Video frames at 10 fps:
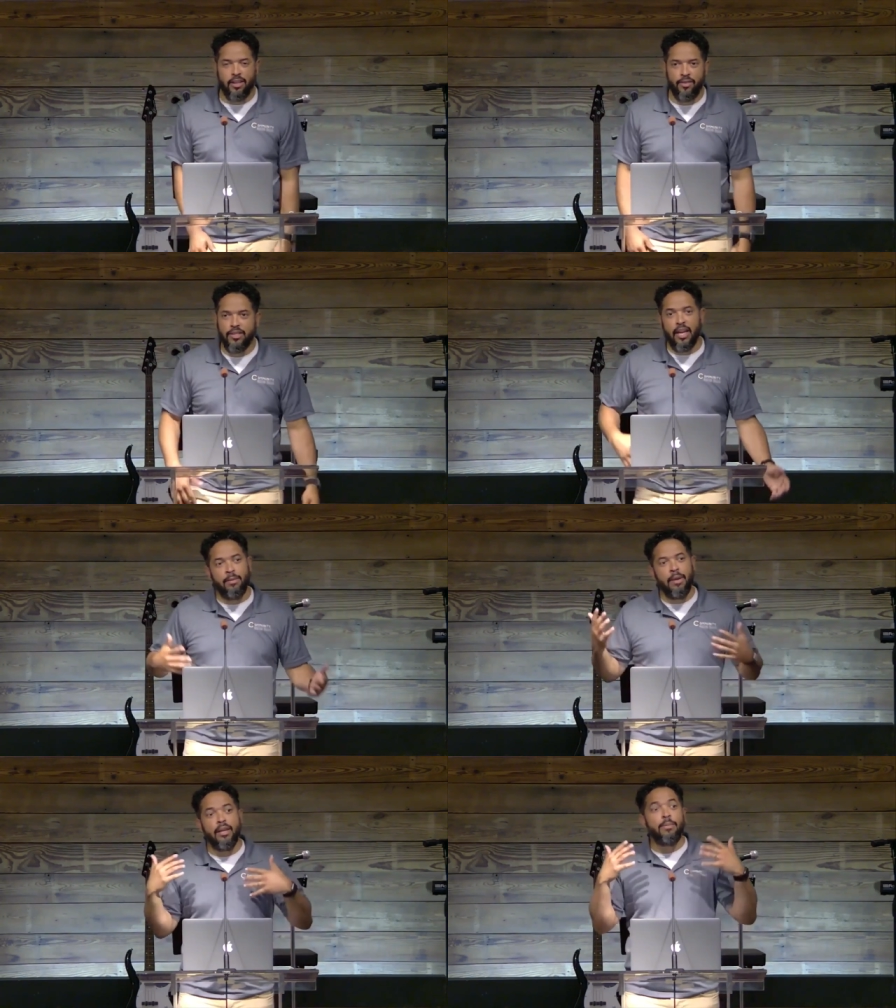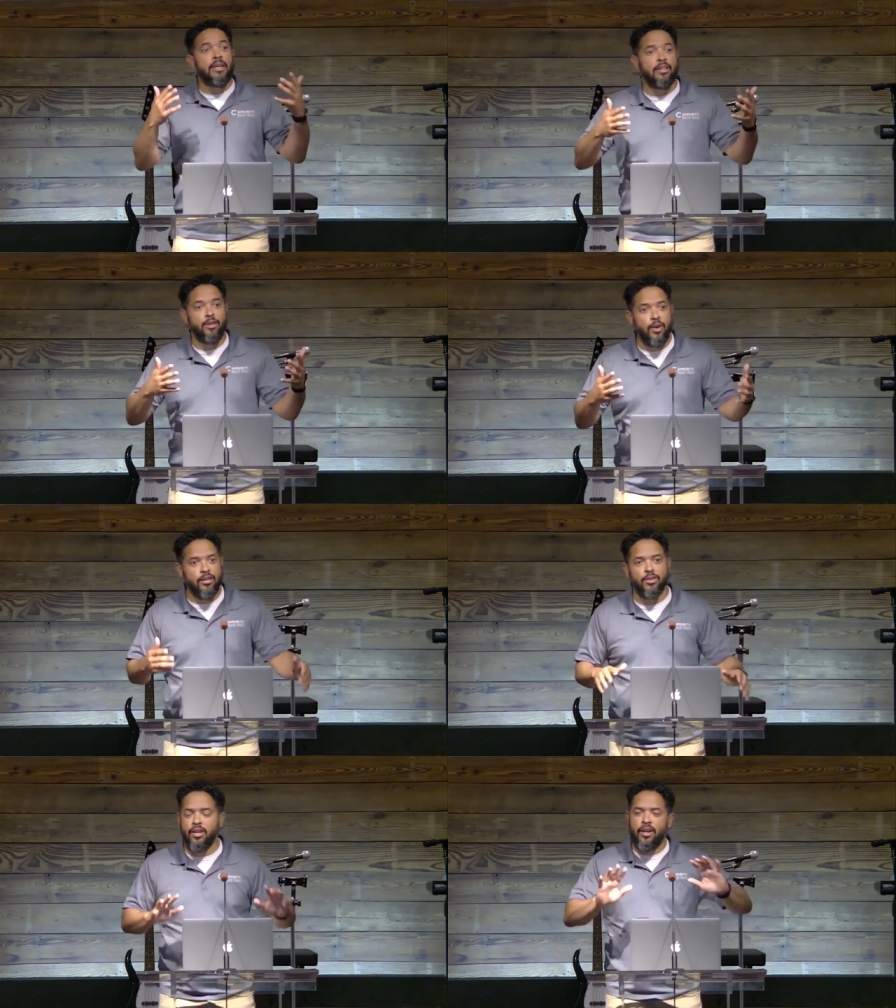And he's, hey, man, let me cut the grass.
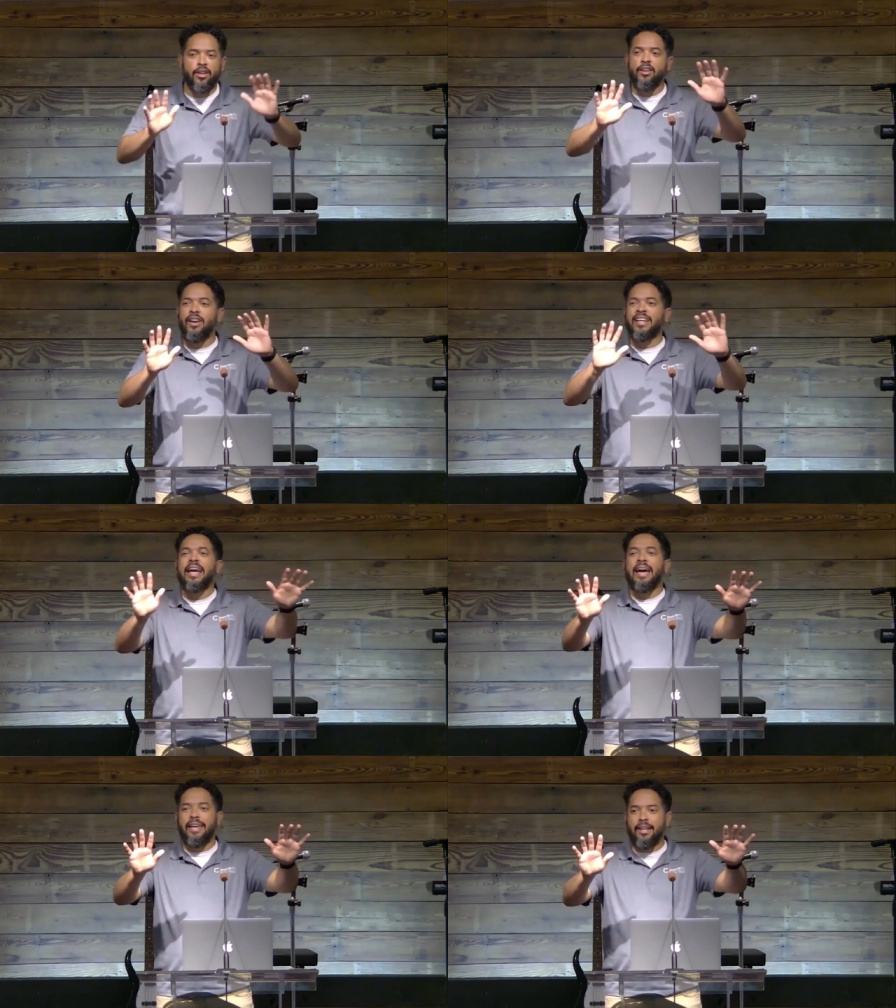No, no, no, I got it.